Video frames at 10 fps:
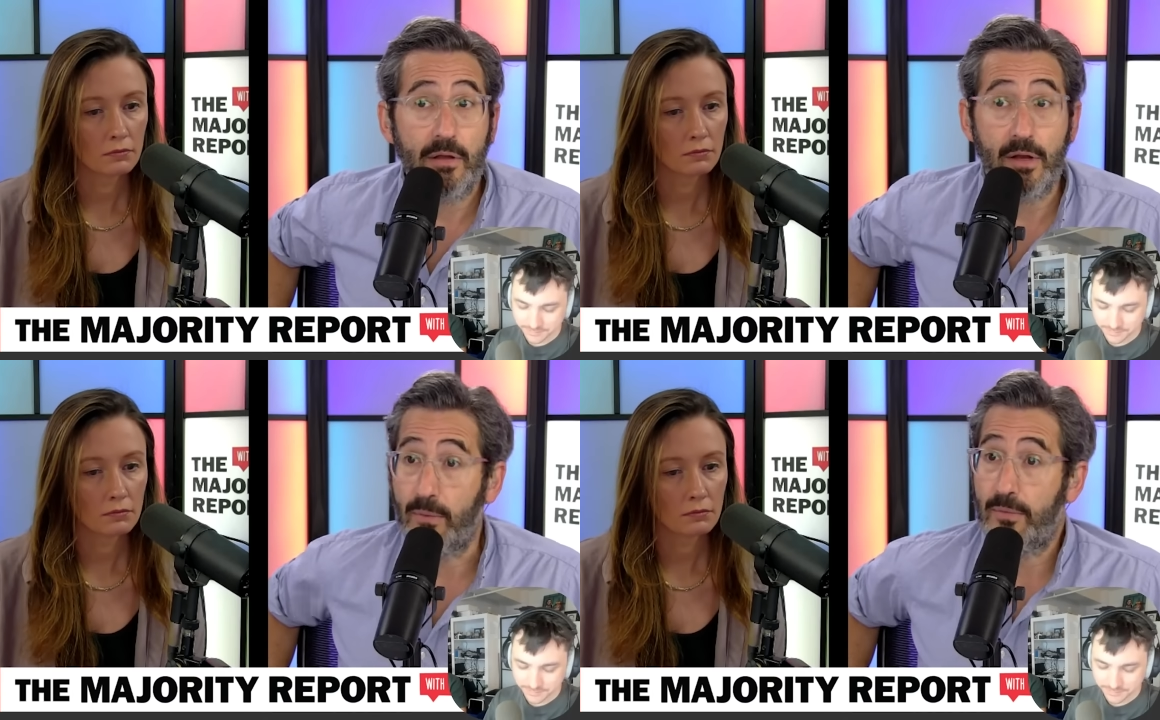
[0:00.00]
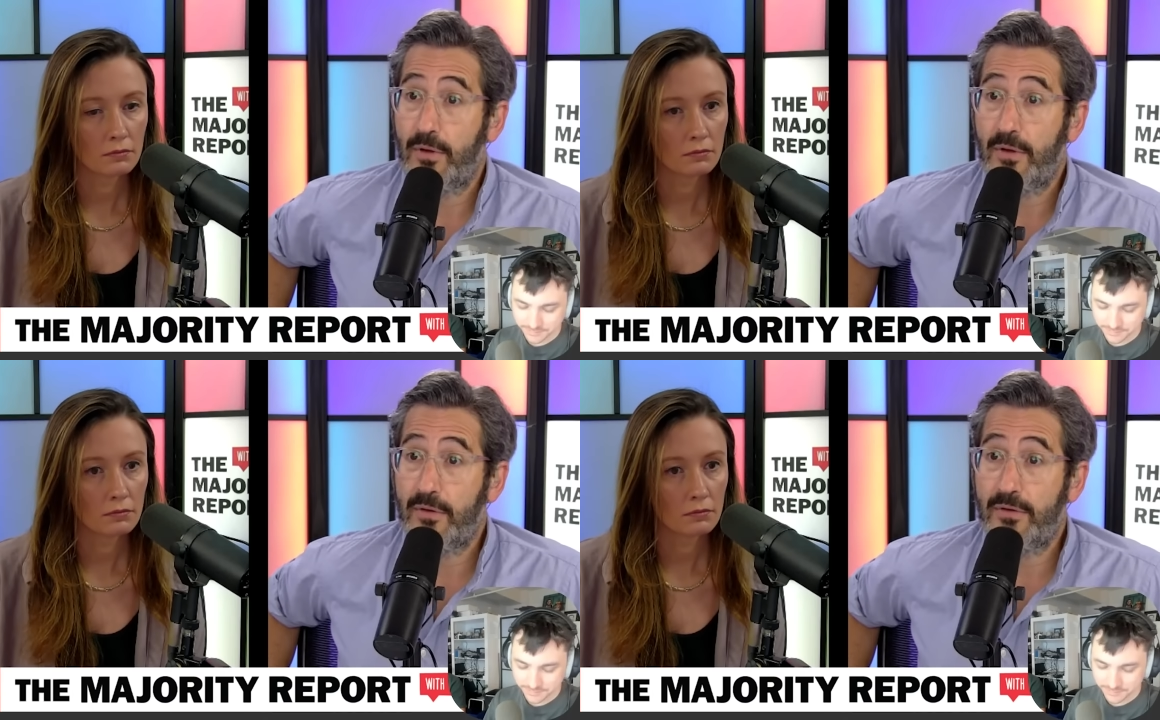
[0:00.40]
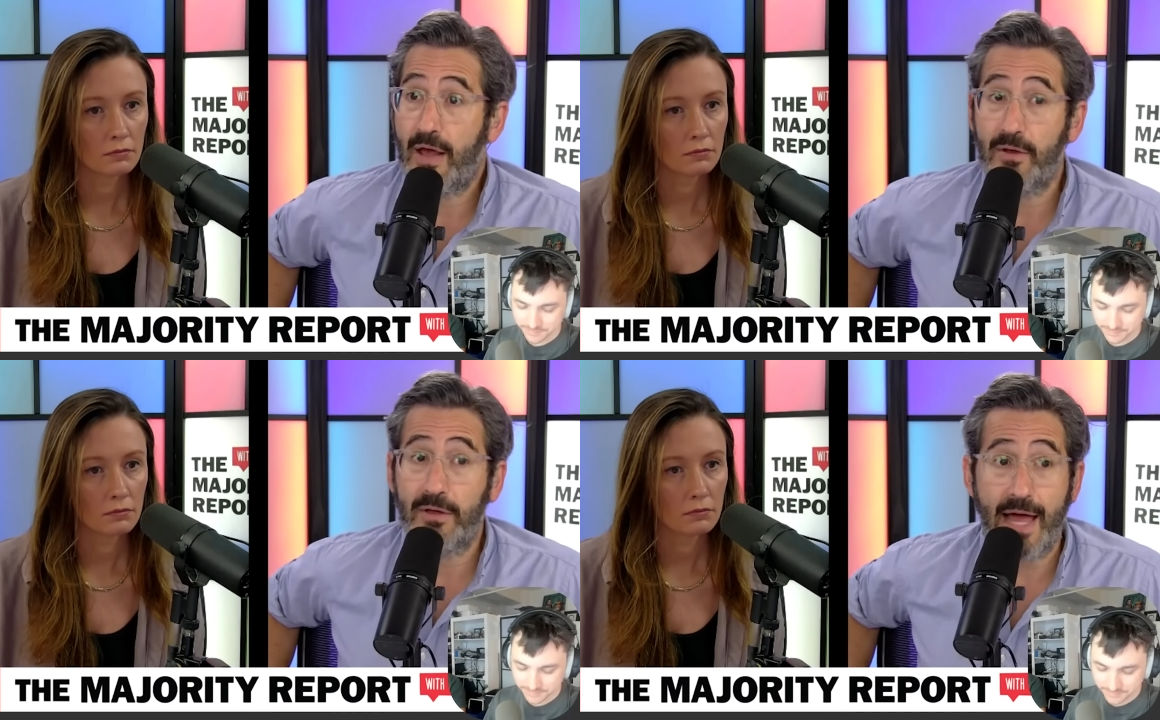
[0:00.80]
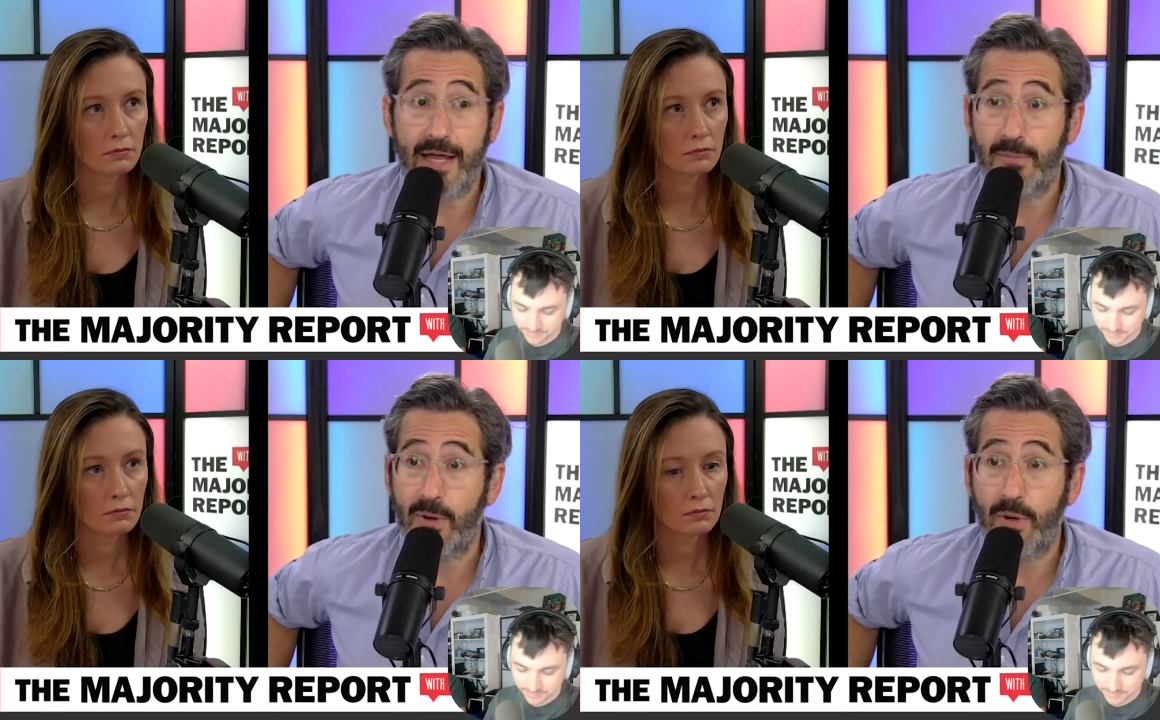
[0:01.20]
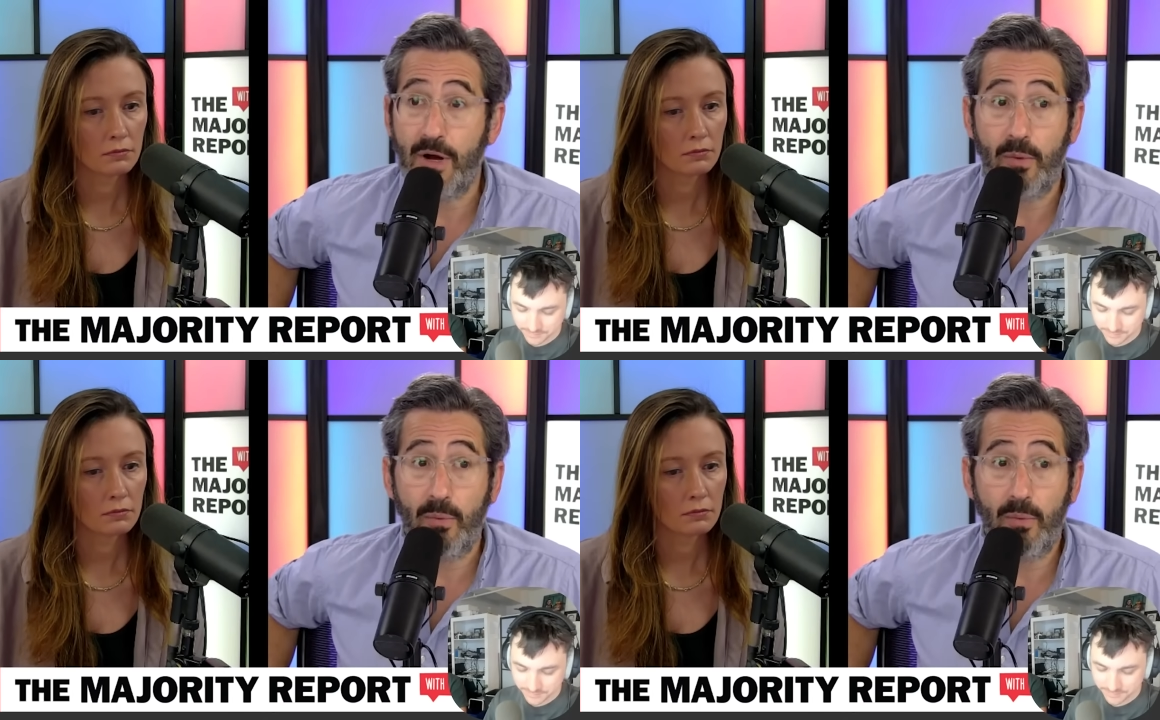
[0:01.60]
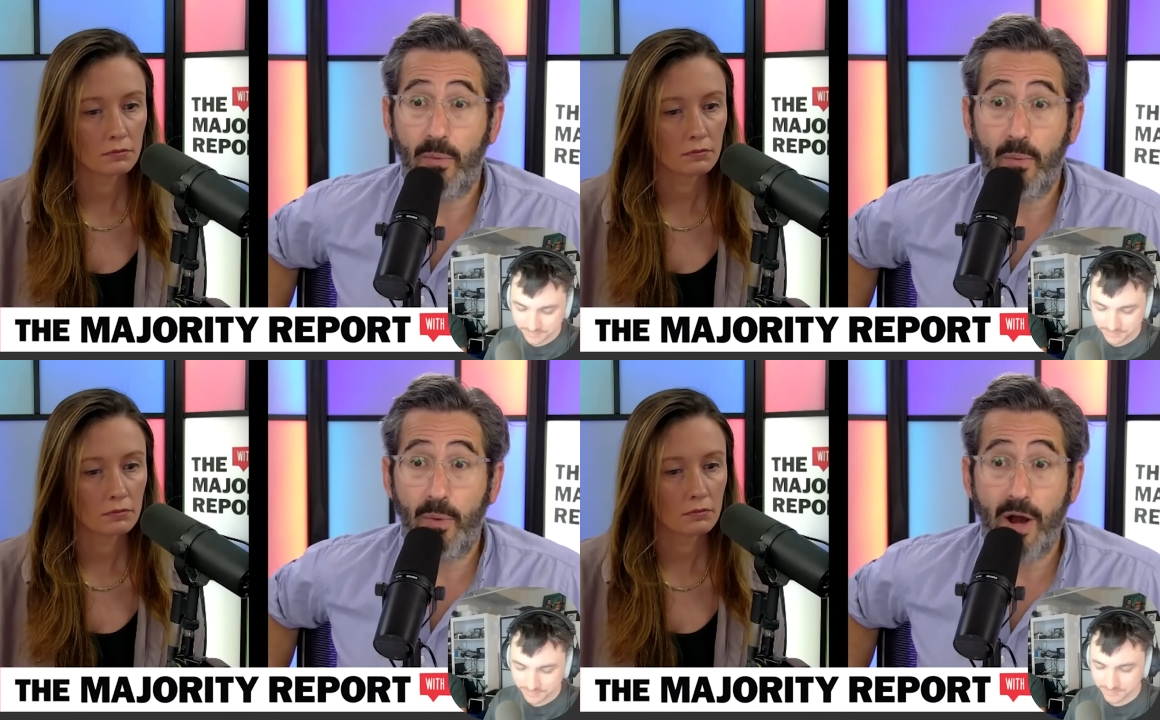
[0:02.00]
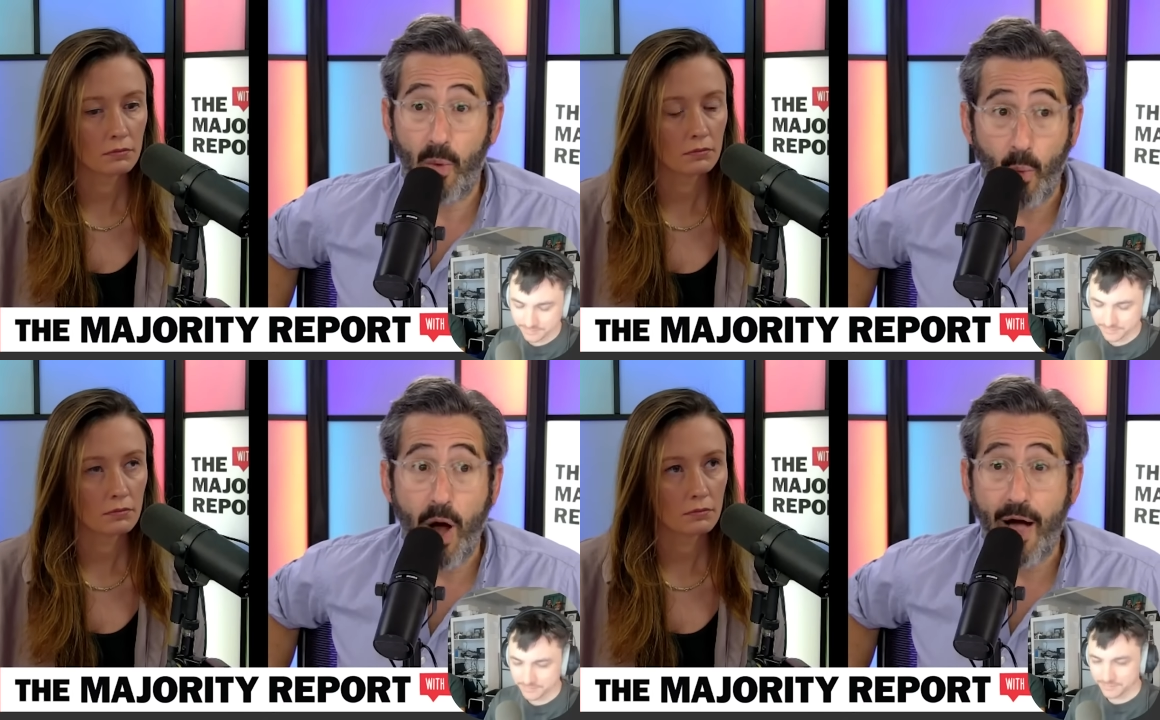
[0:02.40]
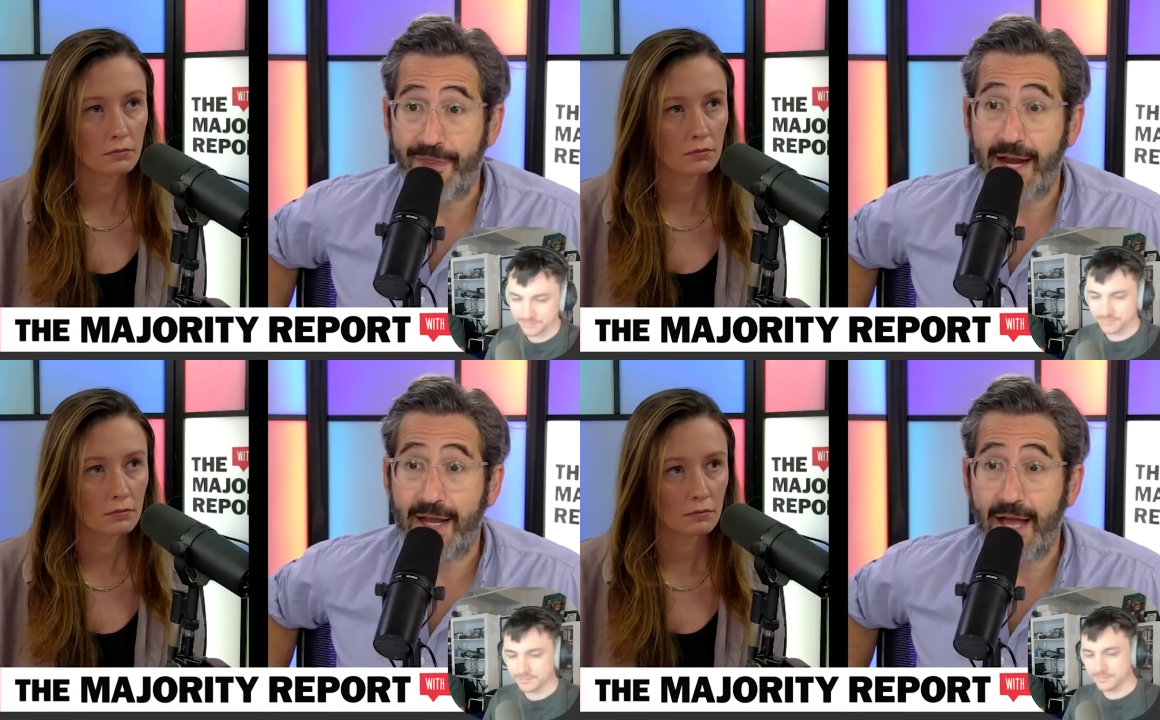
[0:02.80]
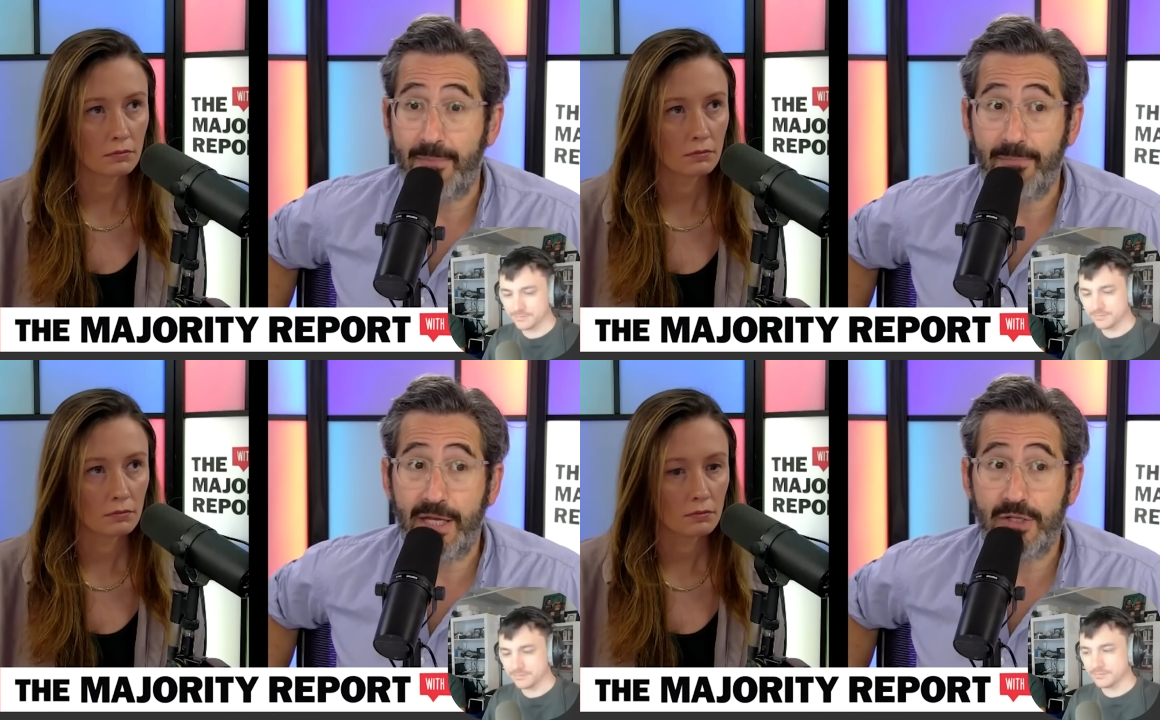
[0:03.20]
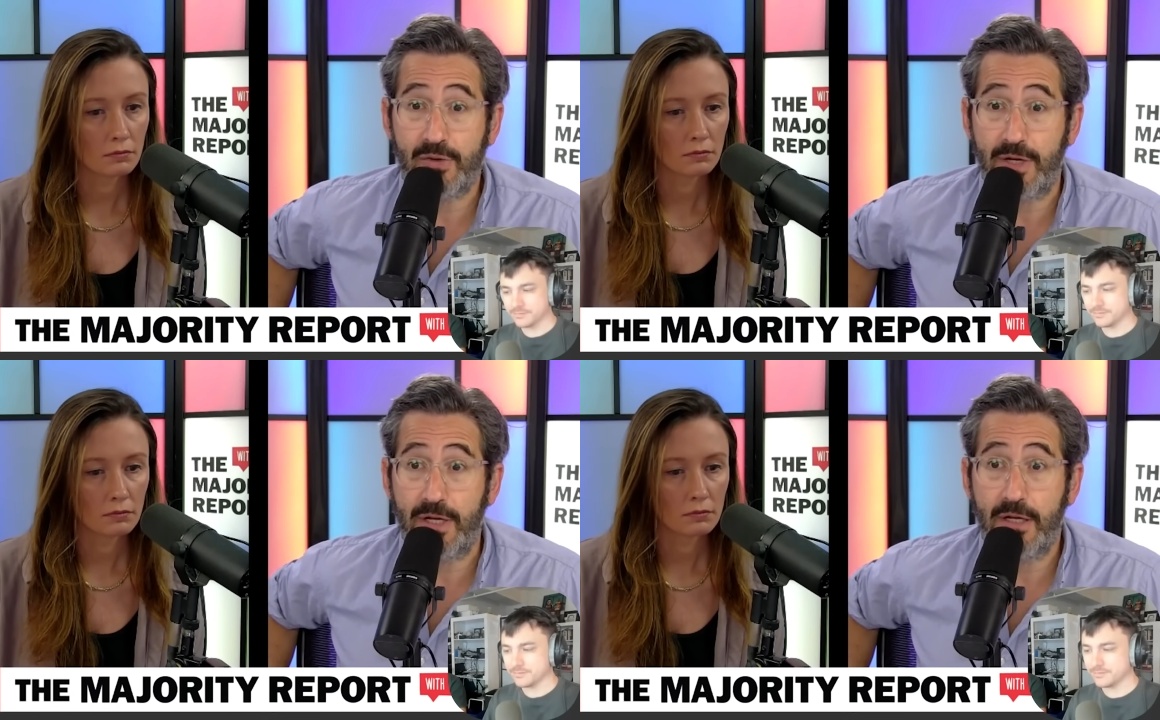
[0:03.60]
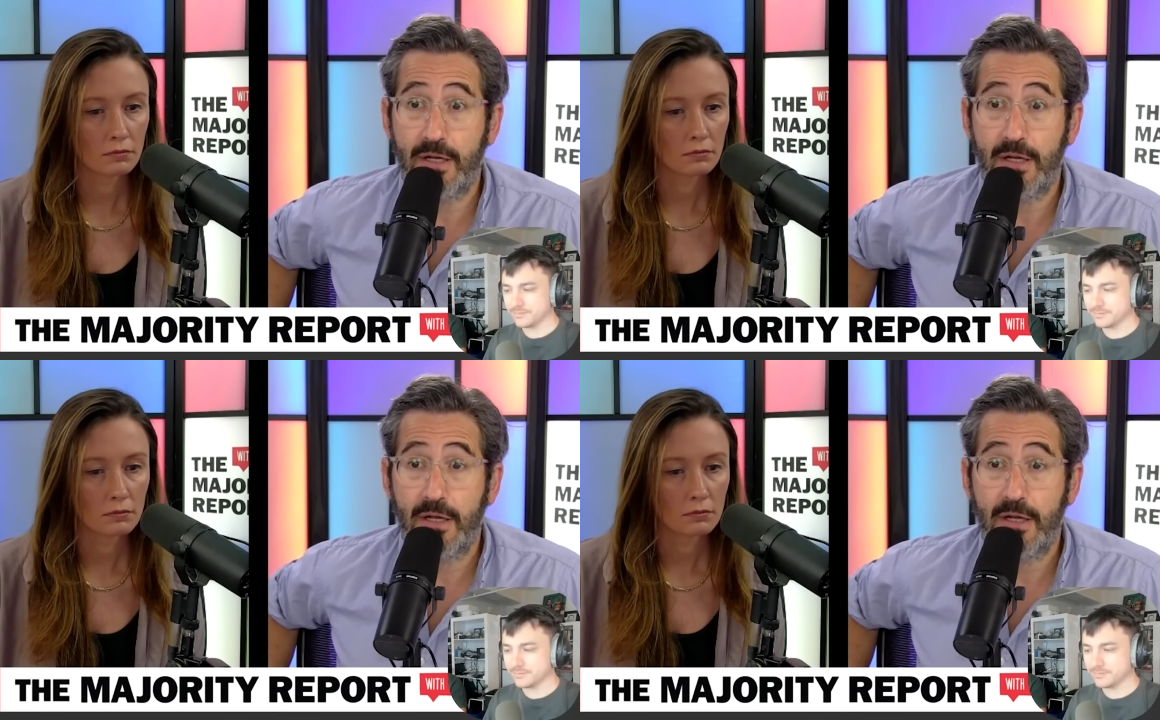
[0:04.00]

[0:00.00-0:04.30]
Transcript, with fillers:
Speaker 1: you know, uh, telling Latimer we don't we don't want that kind of bigotry